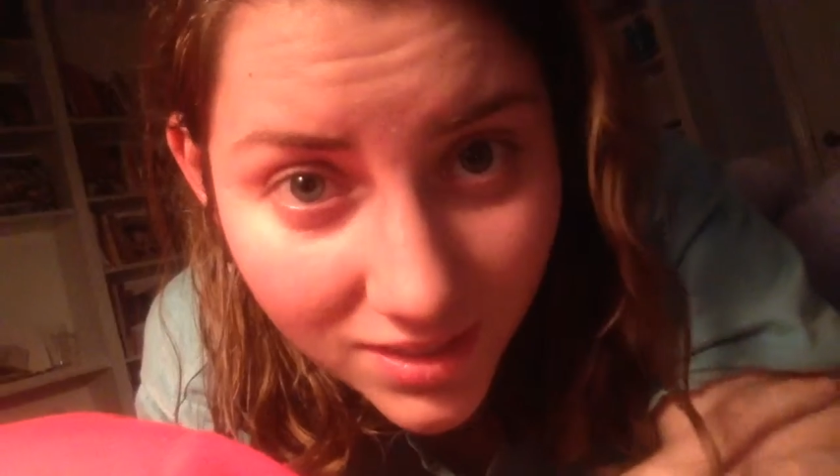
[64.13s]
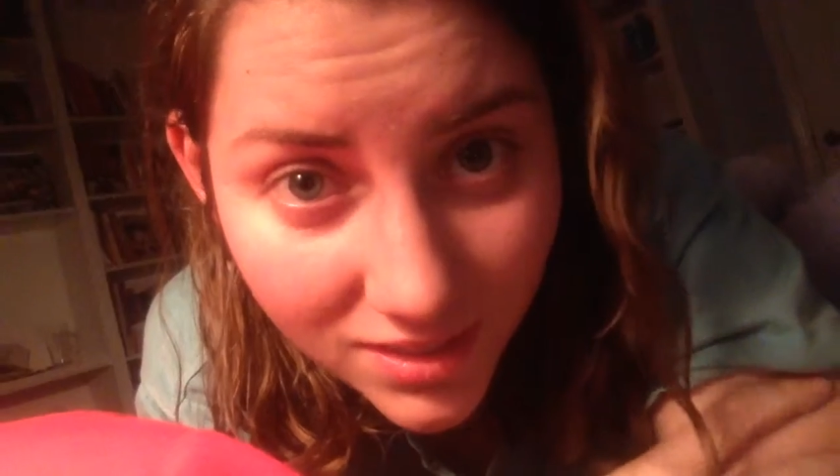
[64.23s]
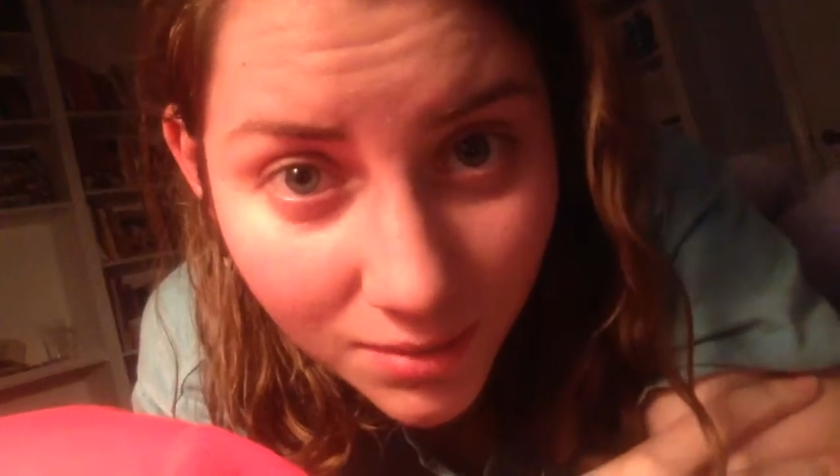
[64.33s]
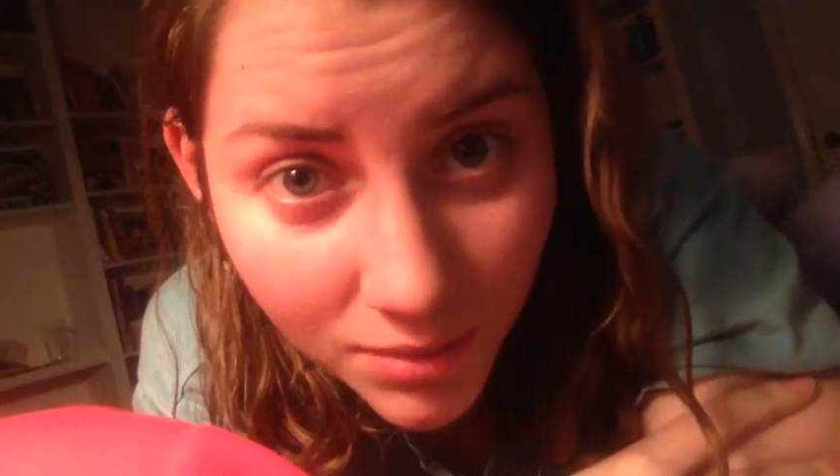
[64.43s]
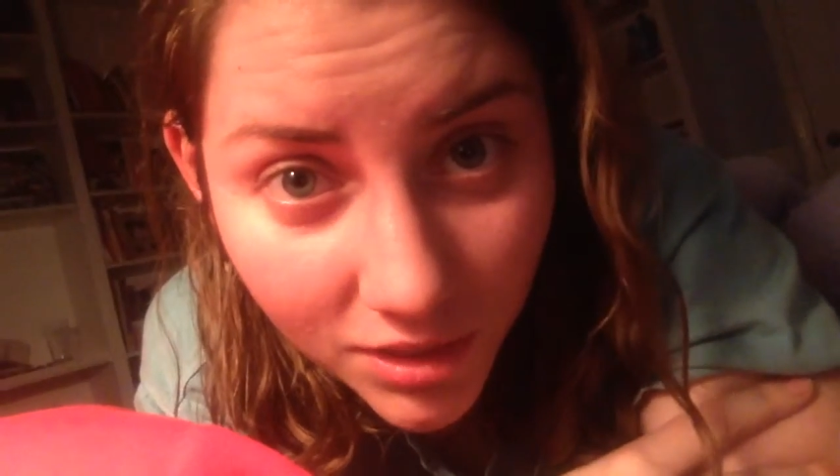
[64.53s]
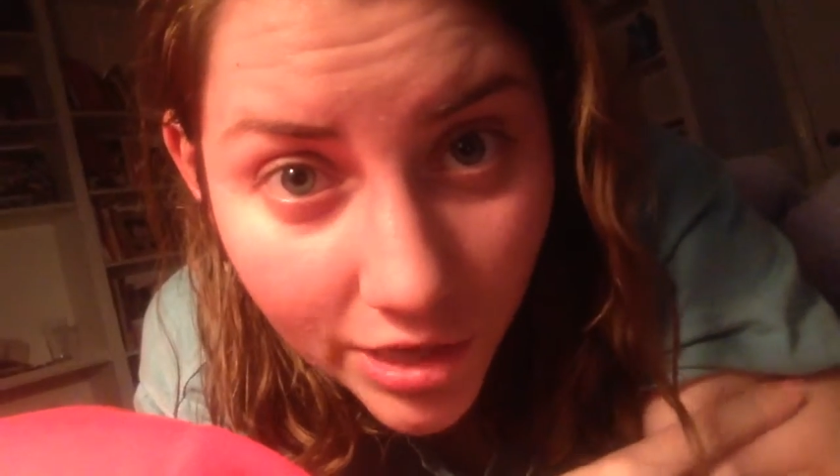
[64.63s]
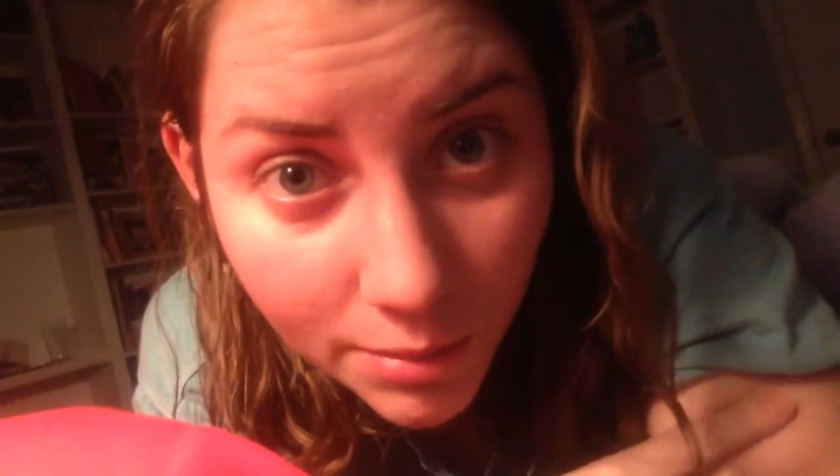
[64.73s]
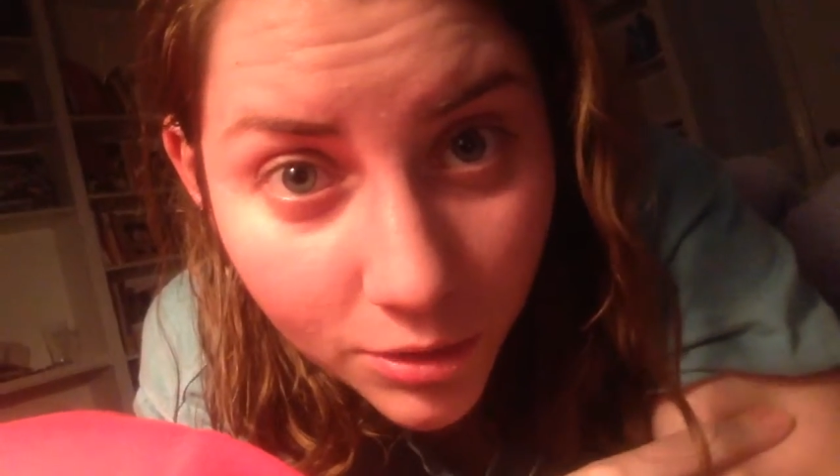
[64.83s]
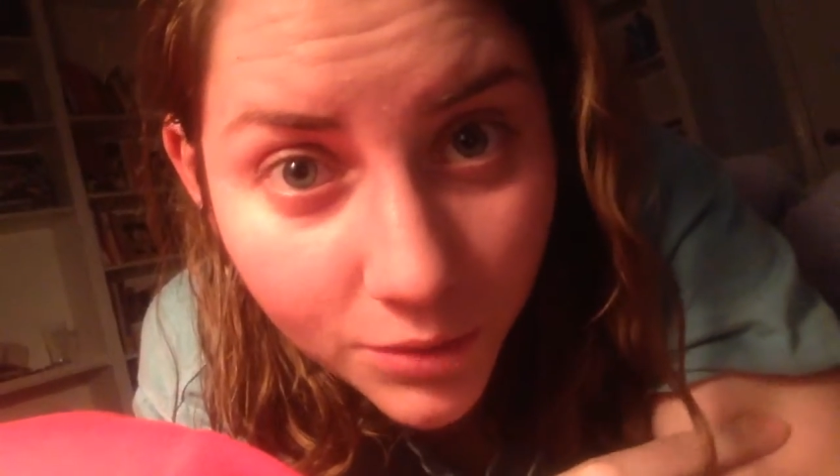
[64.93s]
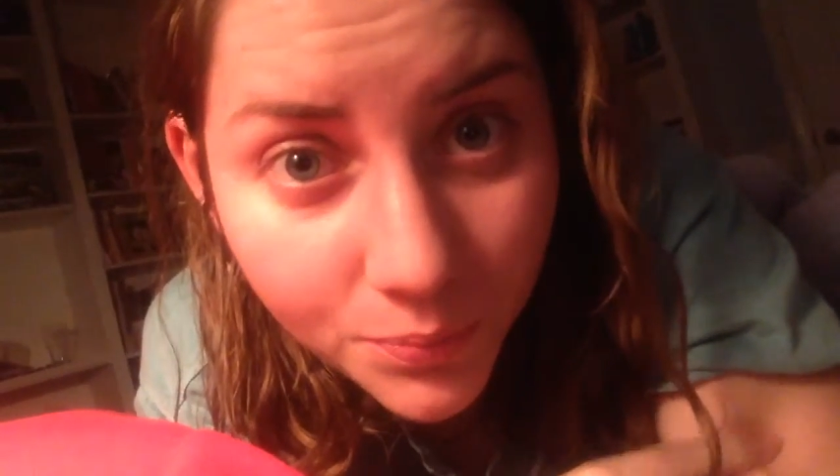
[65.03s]
It's gonna be
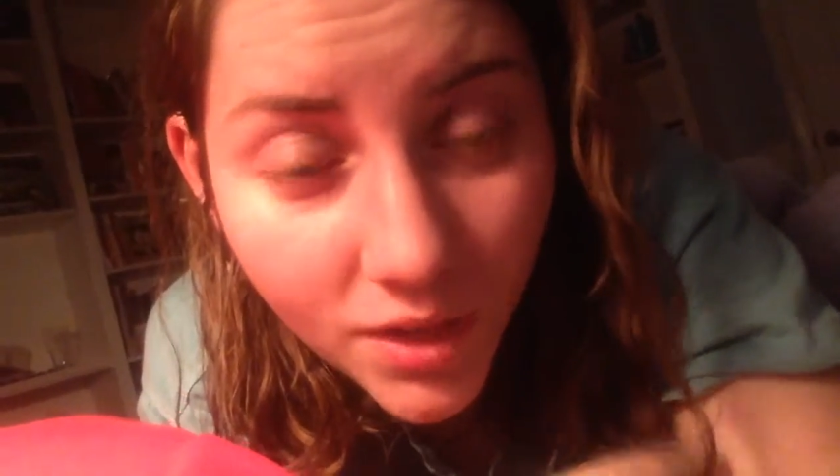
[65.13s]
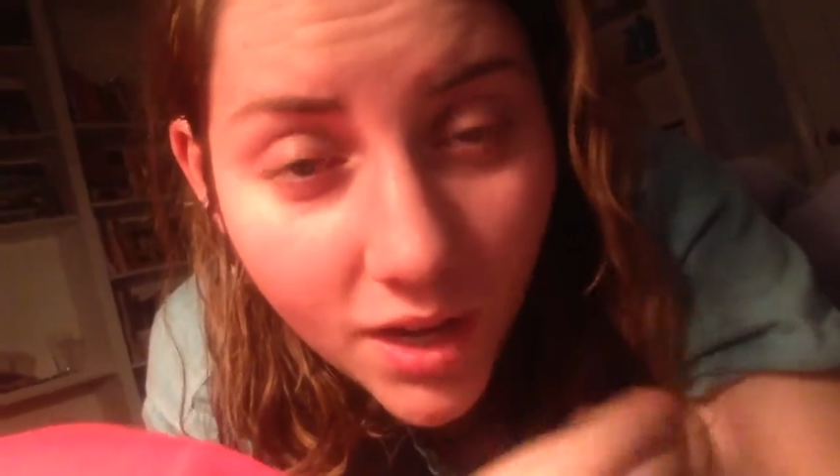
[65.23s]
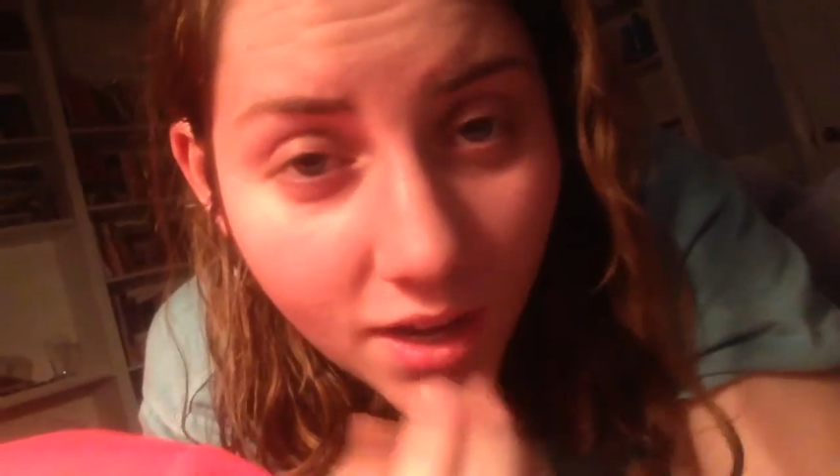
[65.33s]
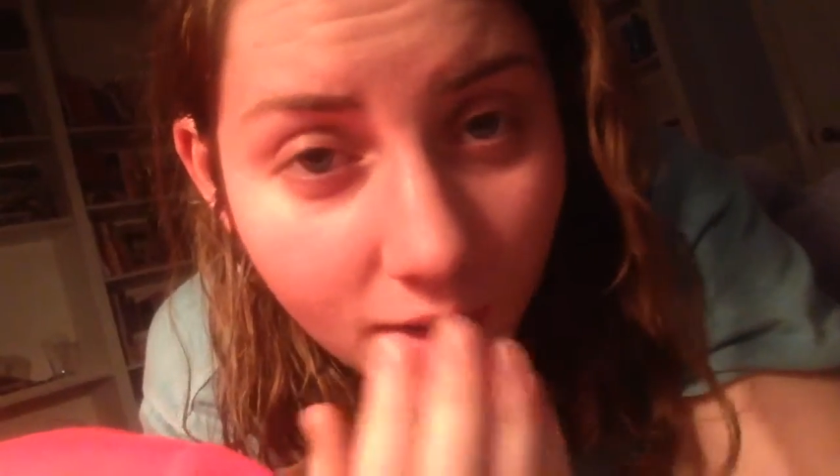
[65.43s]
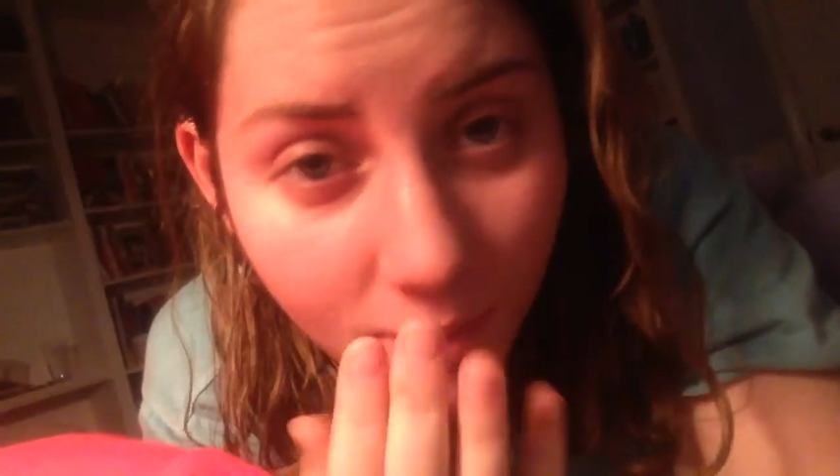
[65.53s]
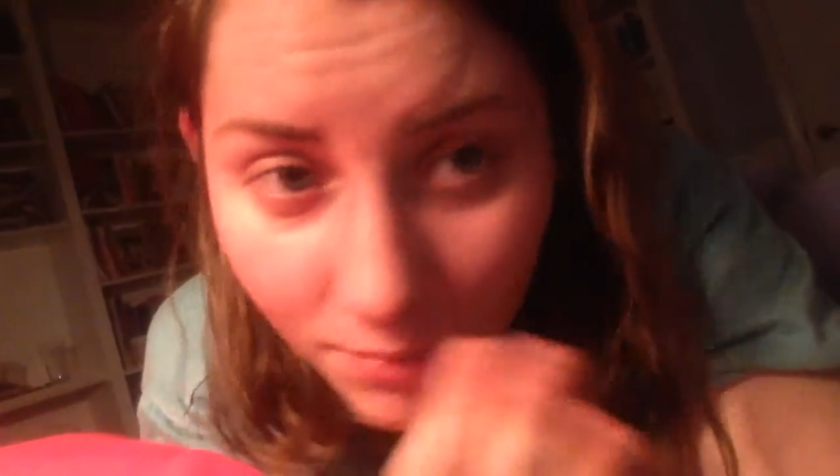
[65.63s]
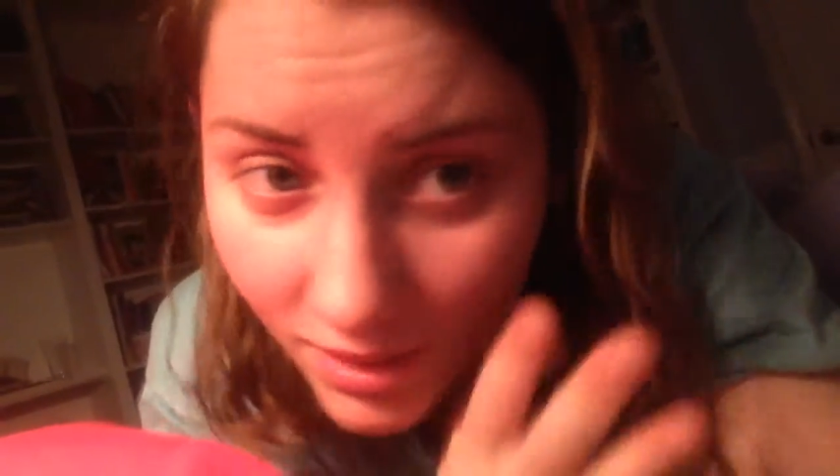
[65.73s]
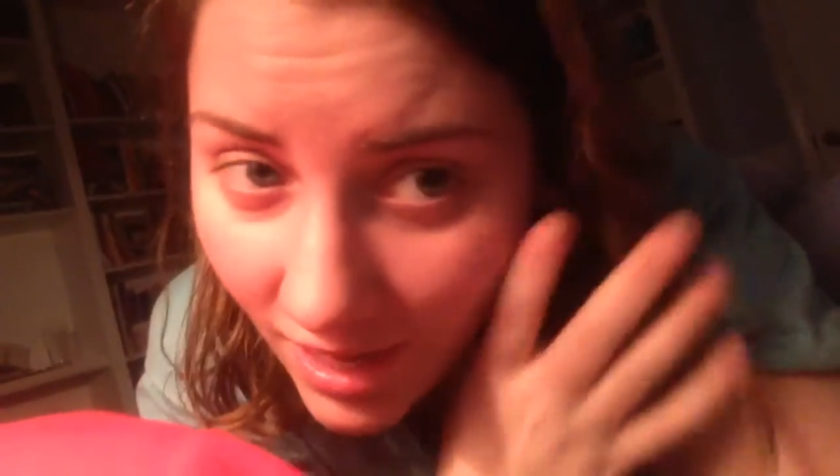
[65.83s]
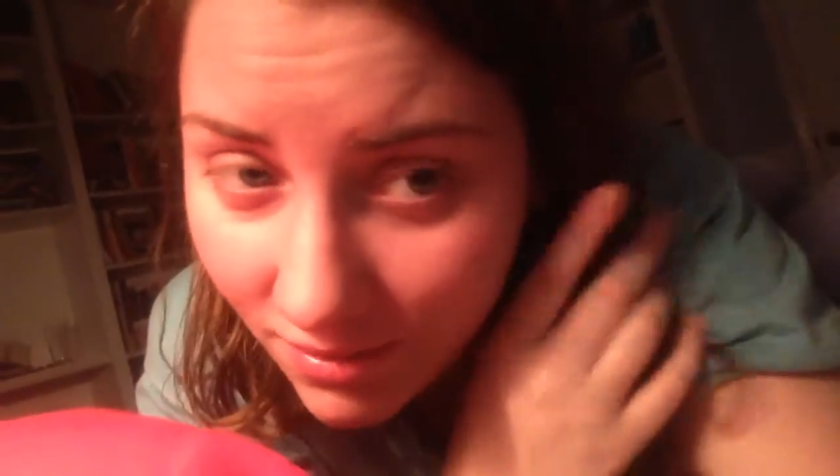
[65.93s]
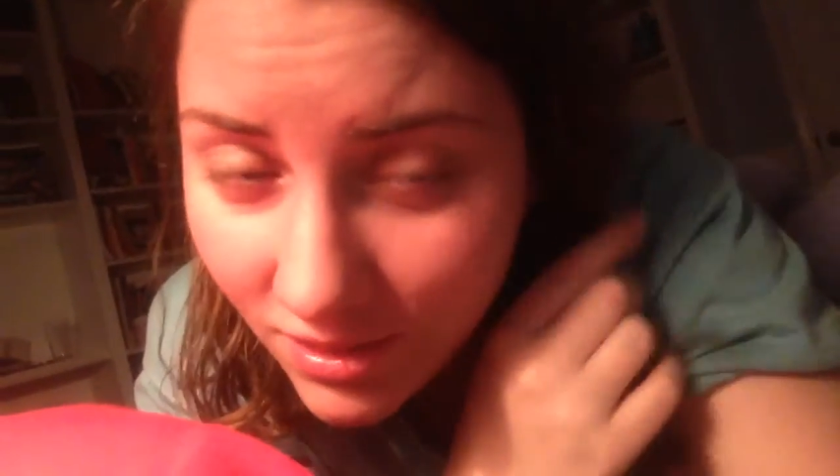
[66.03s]
incredible. I'm
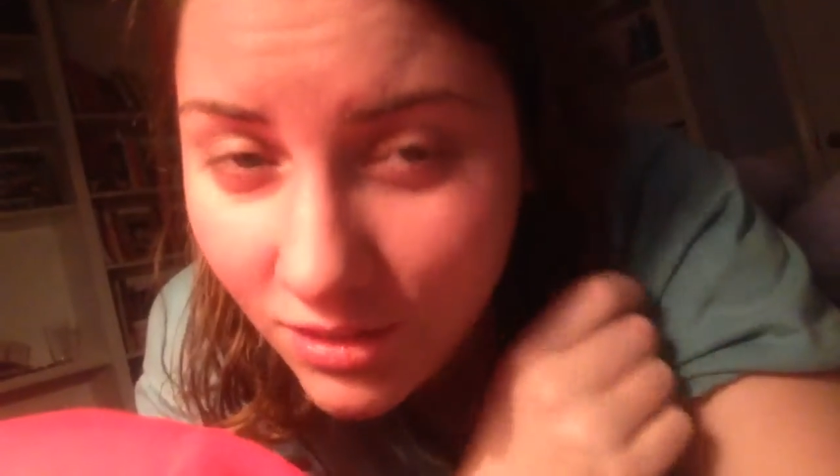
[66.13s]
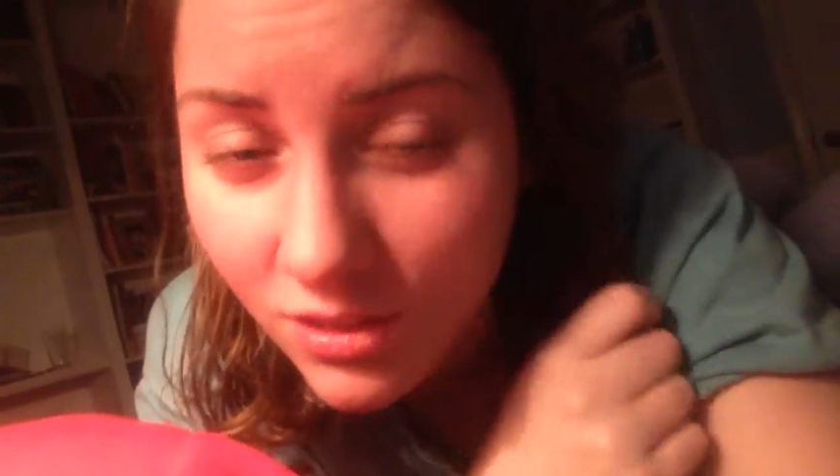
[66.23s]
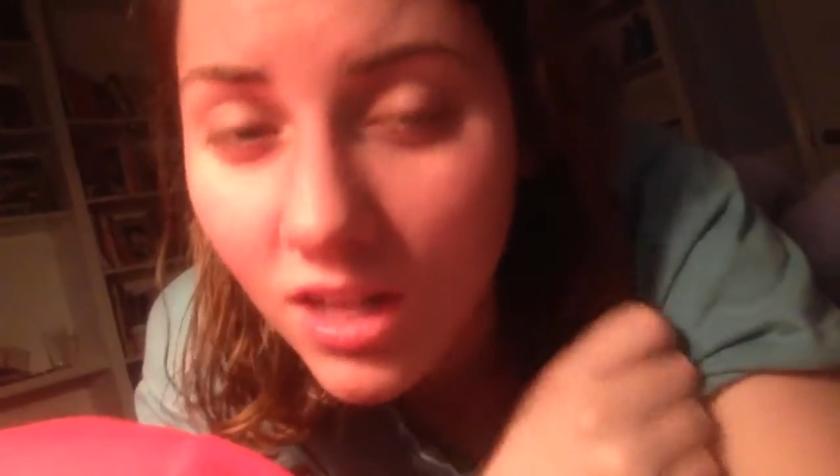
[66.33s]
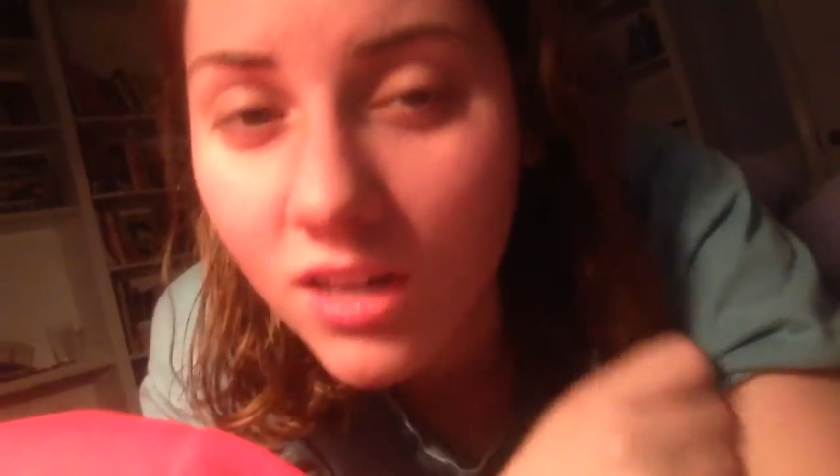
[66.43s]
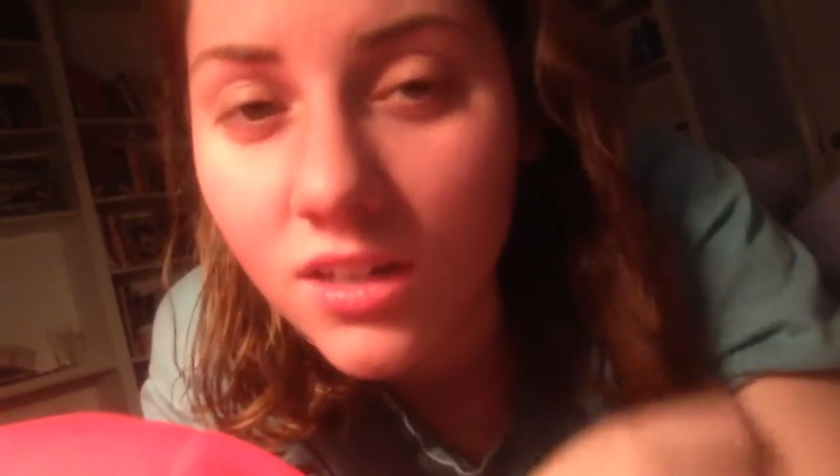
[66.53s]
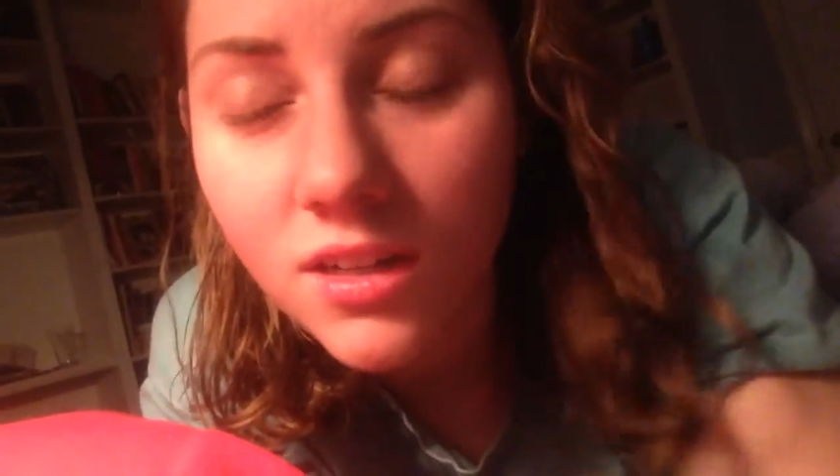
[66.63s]
gonna have to do a lot